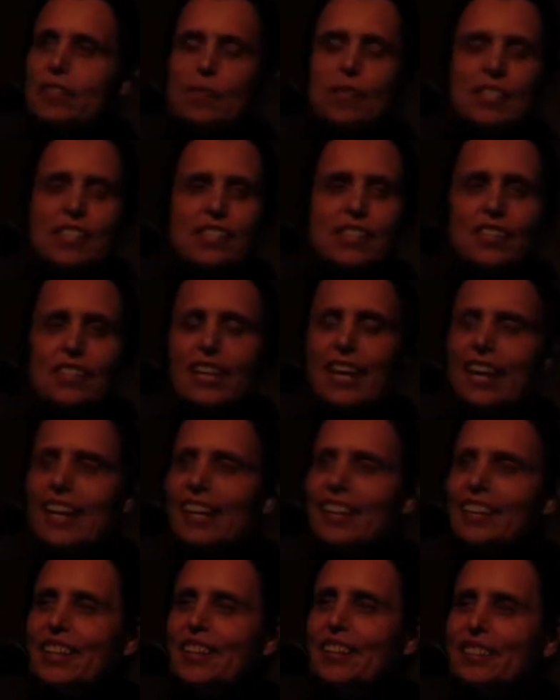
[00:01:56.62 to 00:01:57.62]
we started
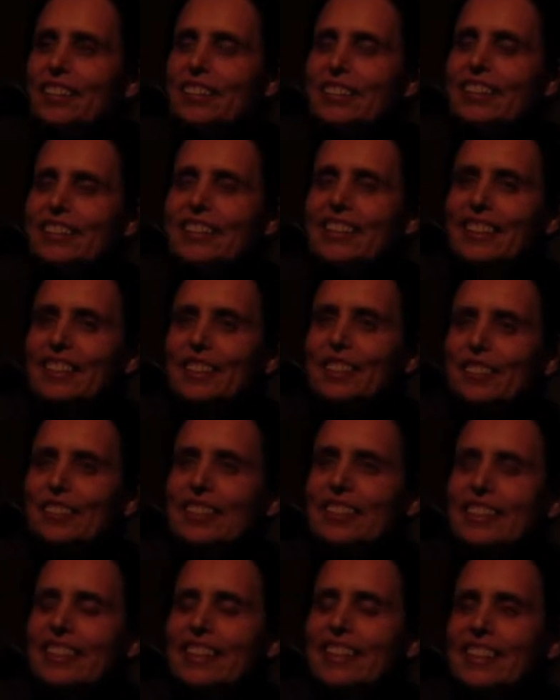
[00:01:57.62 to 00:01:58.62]
hanging out, and
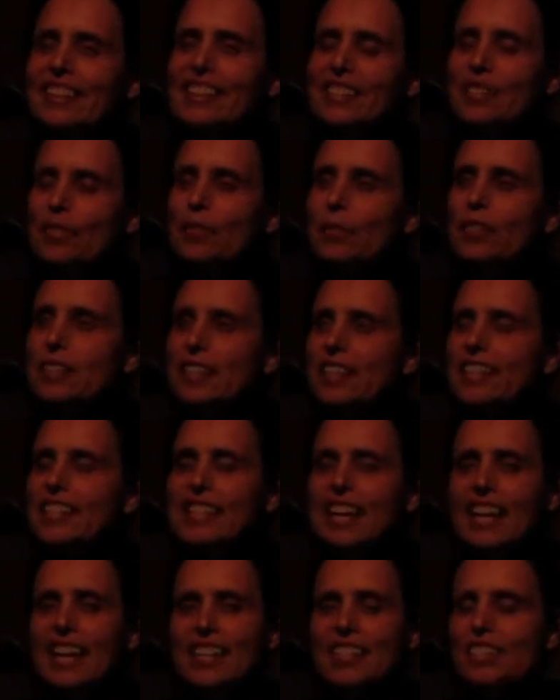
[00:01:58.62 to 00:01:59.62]
so one day I was
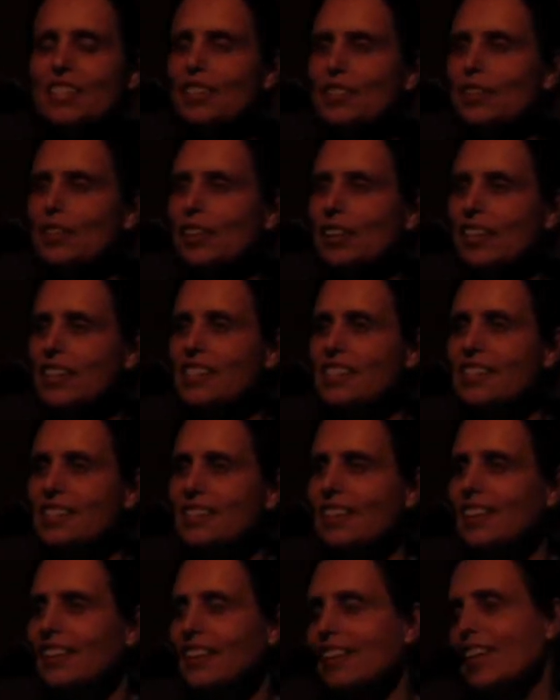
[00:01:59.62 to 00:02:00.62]
asking her, because
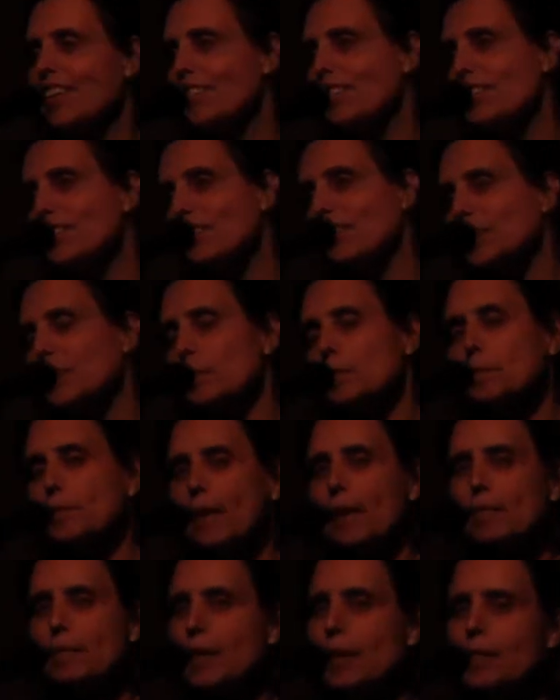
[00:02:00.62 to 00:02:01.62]
if you know a little
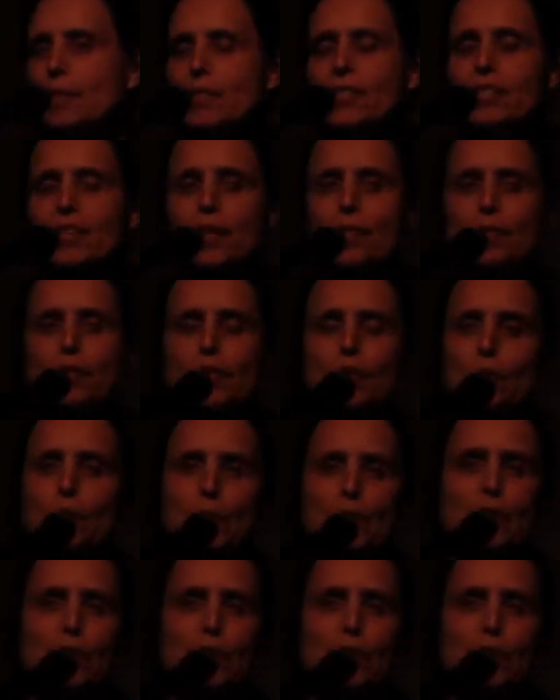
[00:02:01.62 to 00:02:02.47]
about me, I'm super